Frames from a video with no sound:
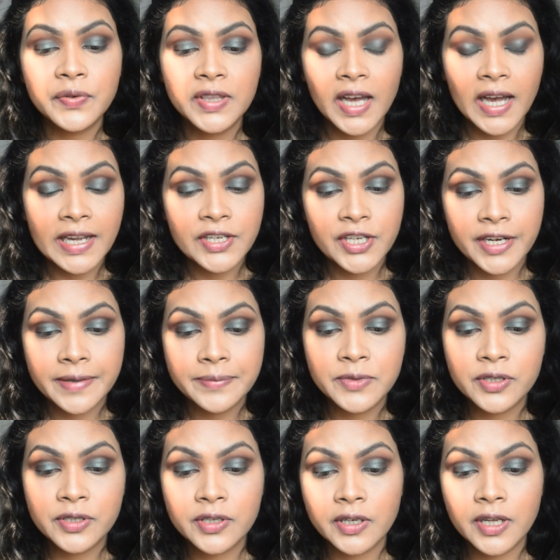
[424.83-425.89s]
with the eyeshadow, I'm
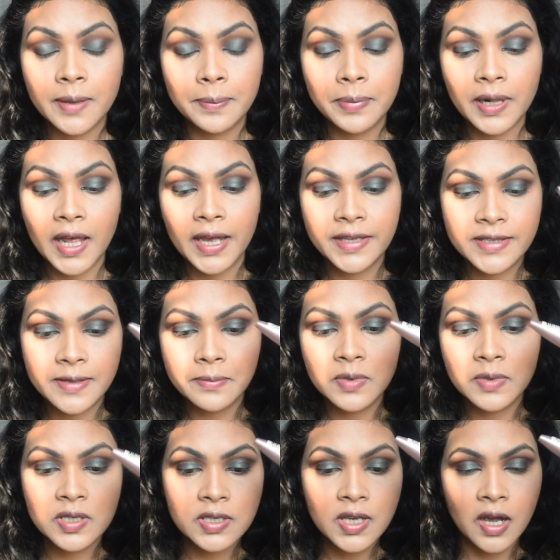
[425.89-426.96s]
just gonna apply some
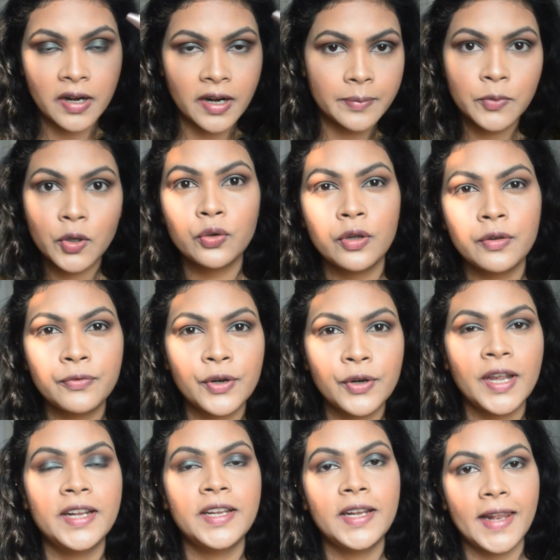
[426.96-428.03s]
mascara. I'm not going for
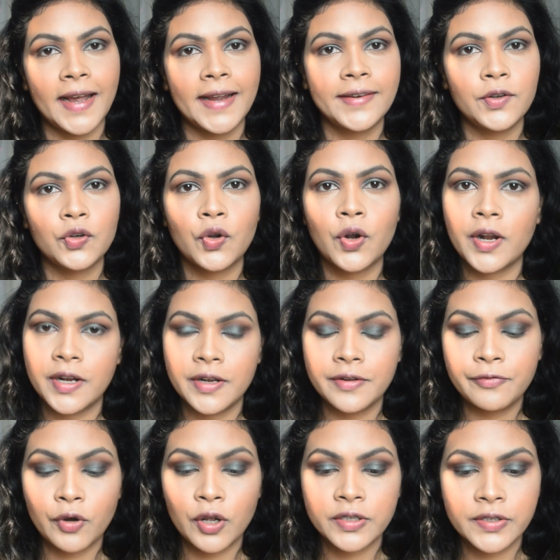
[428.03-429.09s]
any liner or any
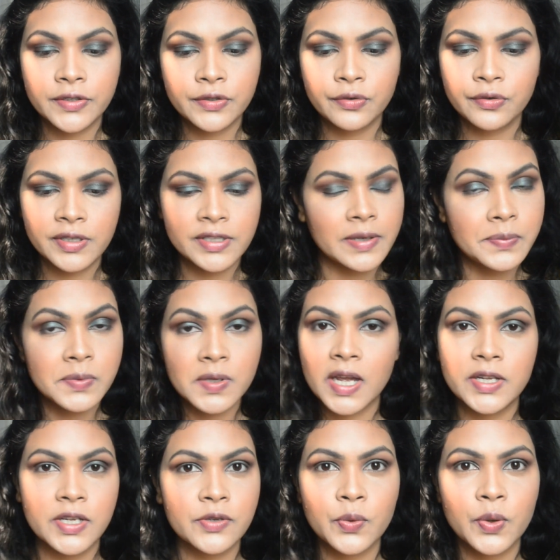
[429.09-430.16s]
falsies fits.
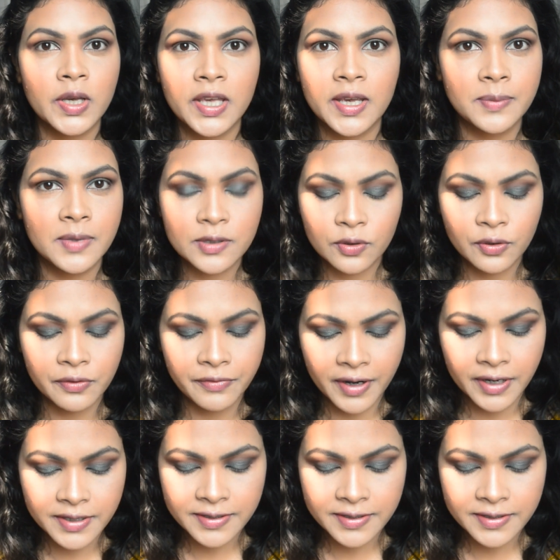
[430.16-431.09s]
I just want to keep this look very